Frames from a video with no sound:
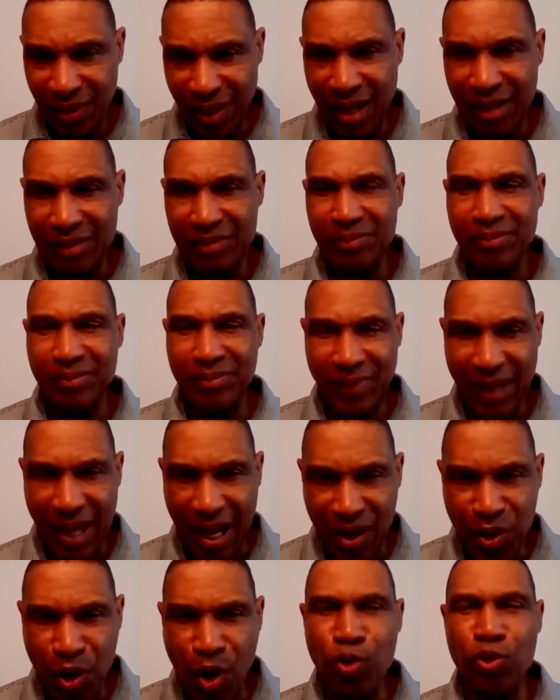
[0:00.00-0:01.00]
you know,
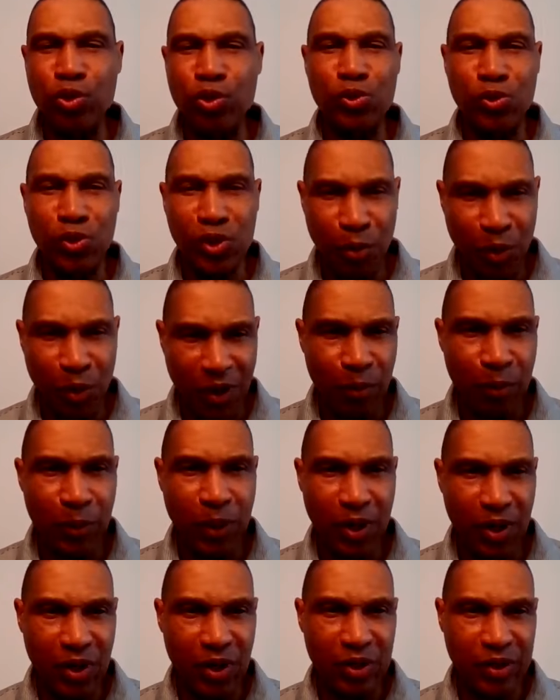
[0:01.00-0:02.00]
I know some of our
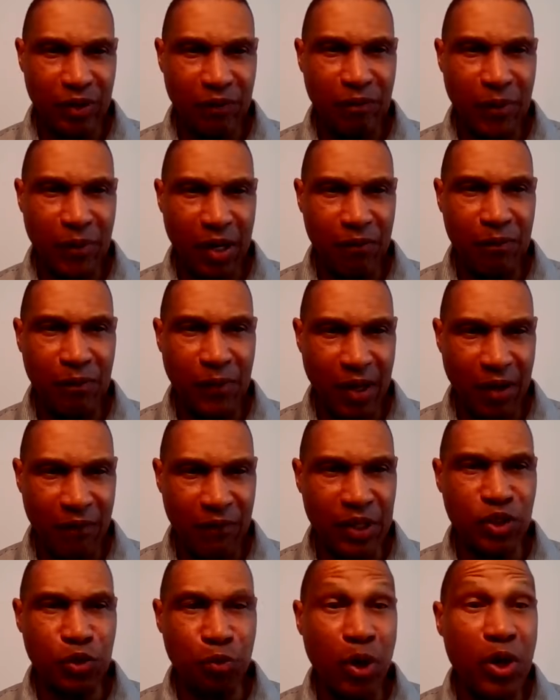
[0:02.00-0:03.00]
players have
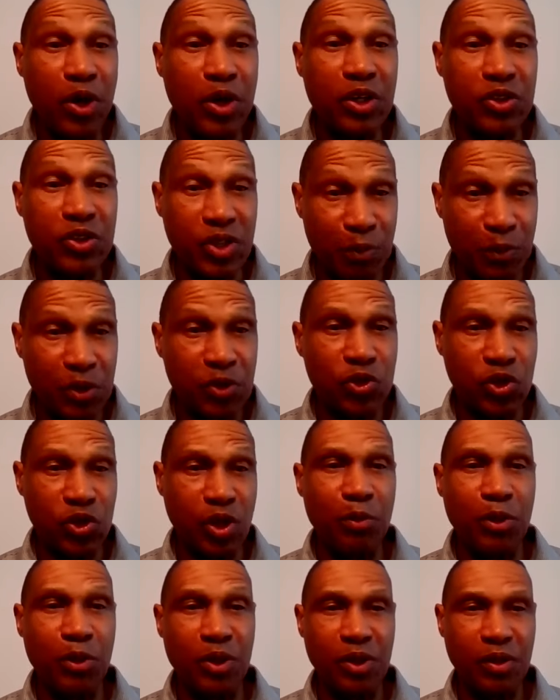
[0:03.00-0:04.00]
experienced something
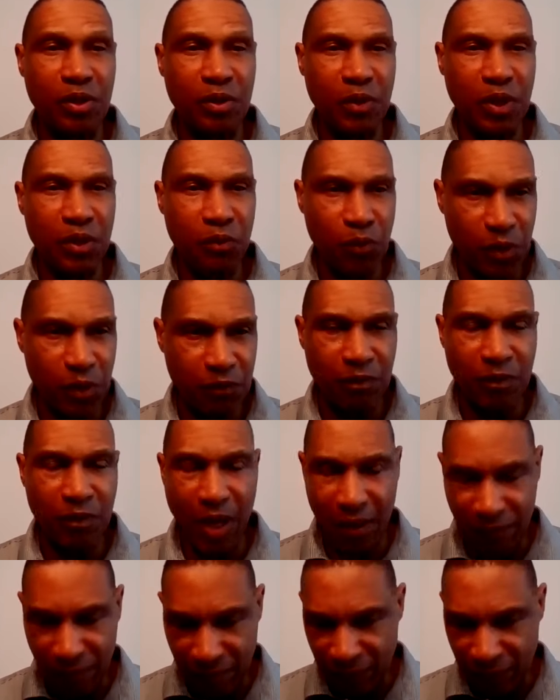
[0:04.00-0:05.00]
similar.
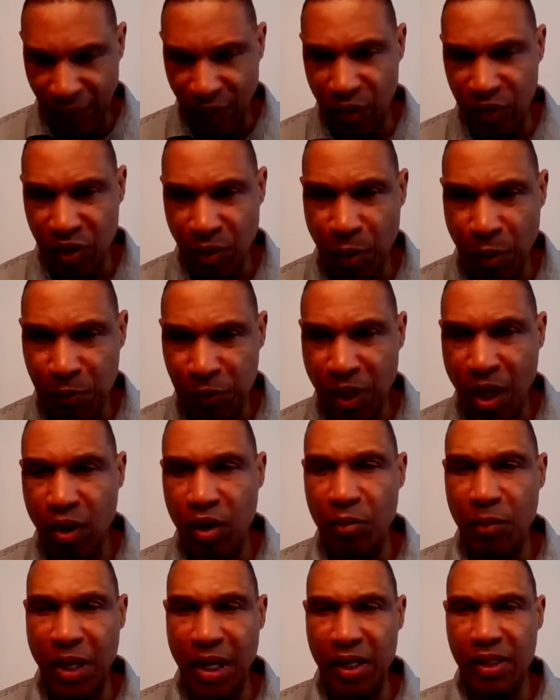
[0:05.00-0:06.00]
I heard some of them
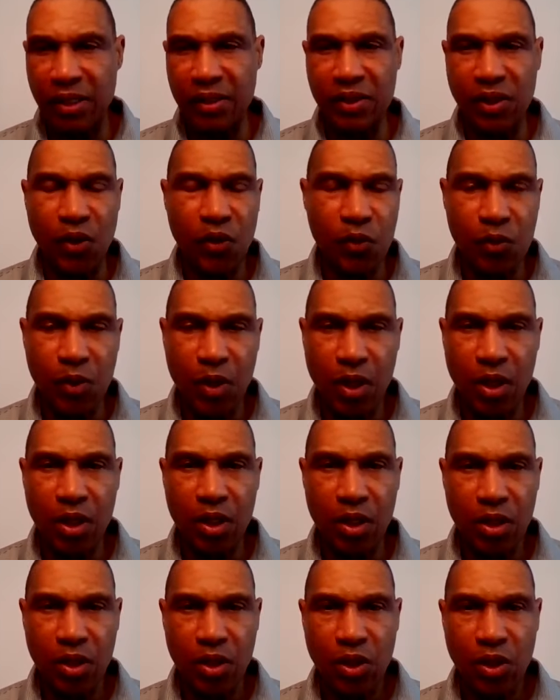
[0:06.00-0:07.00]
talk about it. So,
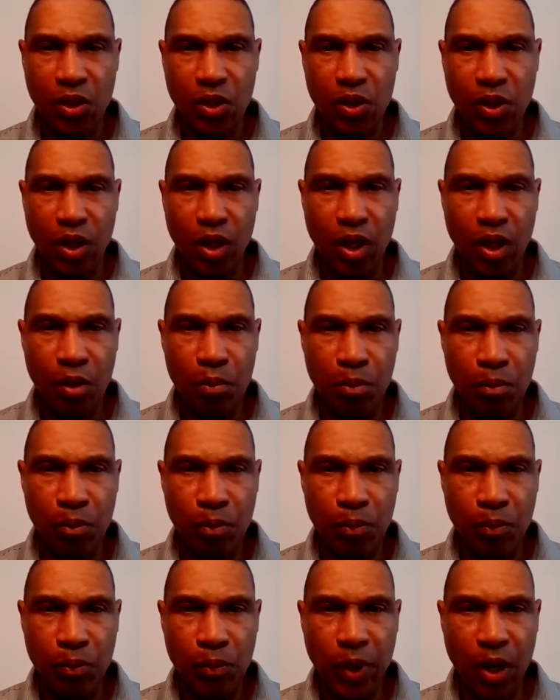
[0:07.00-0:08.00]

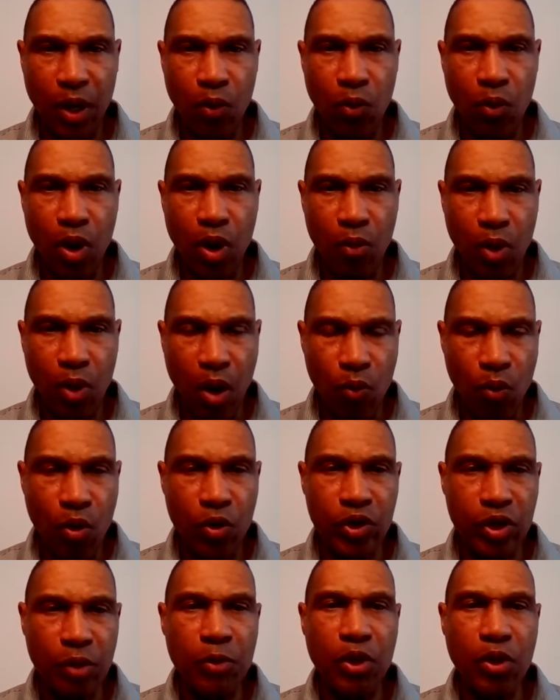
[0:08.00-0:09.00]
but I
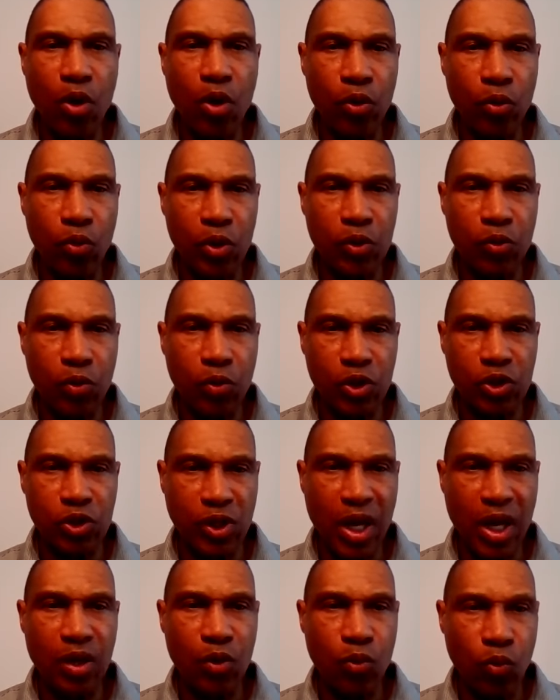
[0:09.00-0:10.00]
wanted them to know that we're
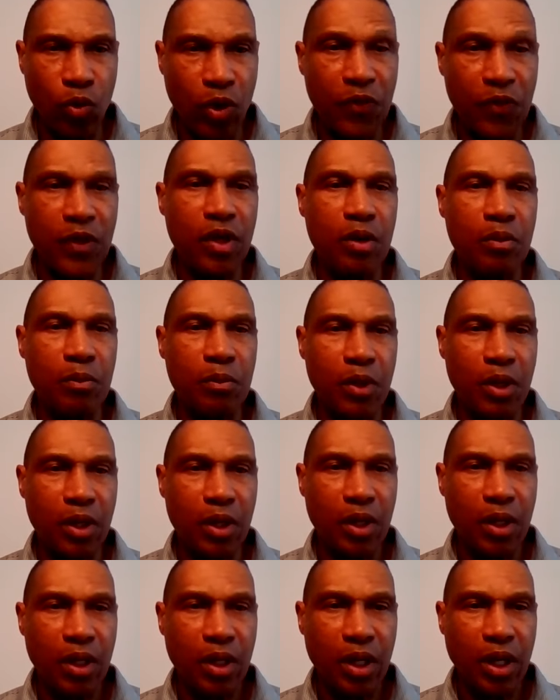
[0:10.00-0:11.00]
standing with them.
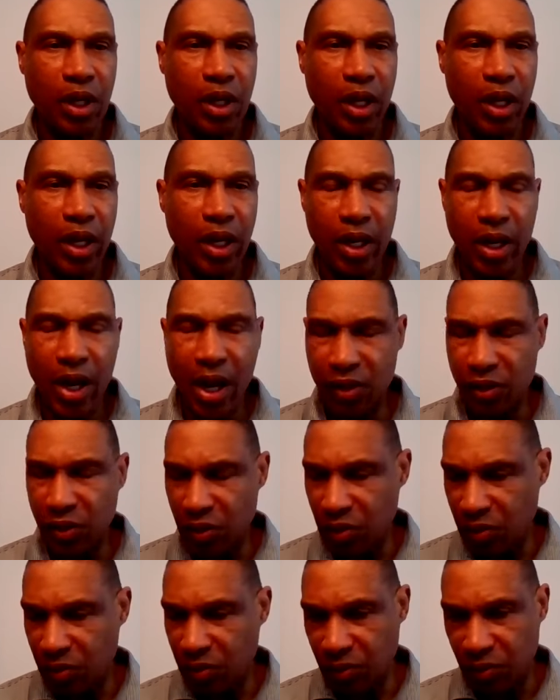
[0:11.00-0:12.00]
And I
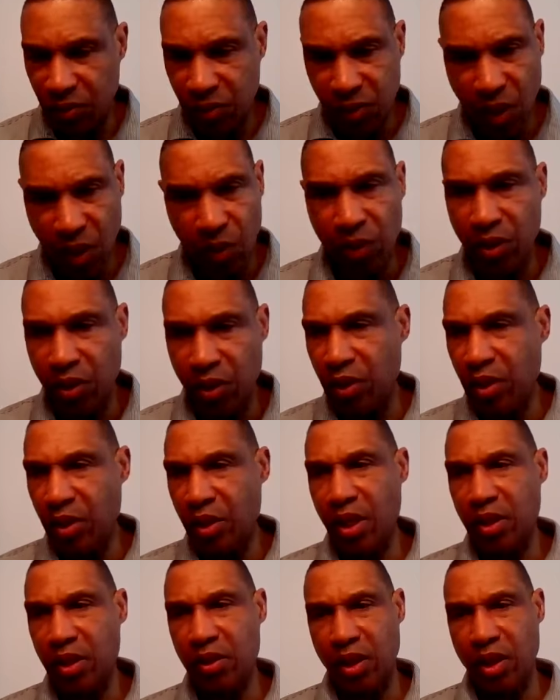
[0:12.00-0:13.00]
totally agree
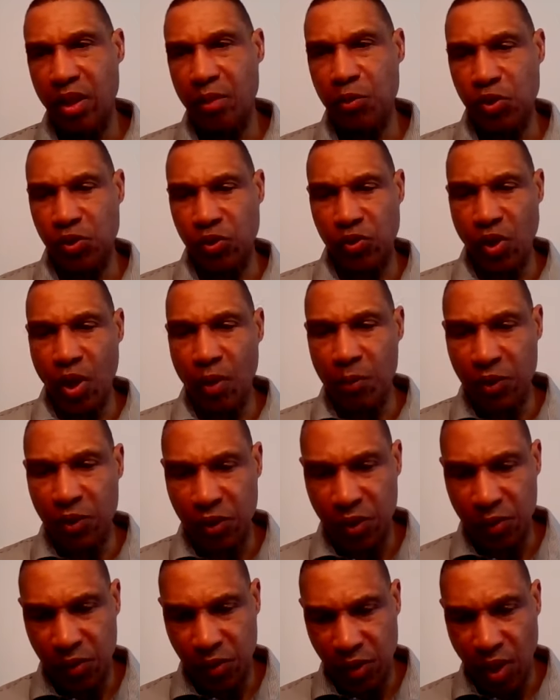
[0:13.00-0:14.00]
that, Kim, some
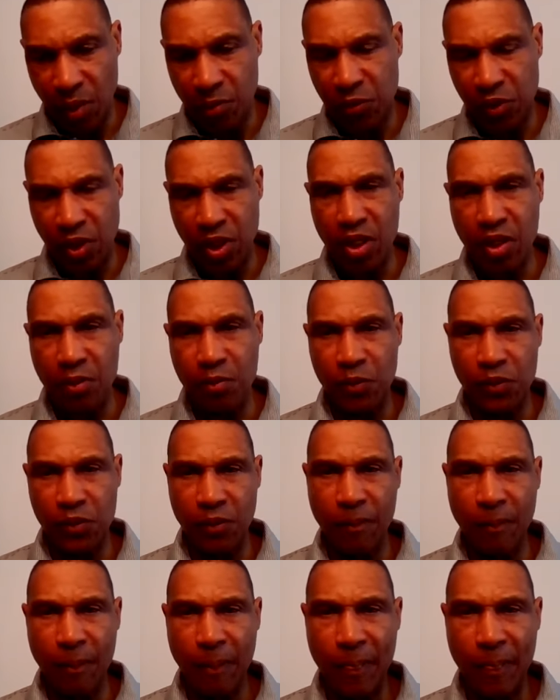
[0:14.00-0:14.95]
teams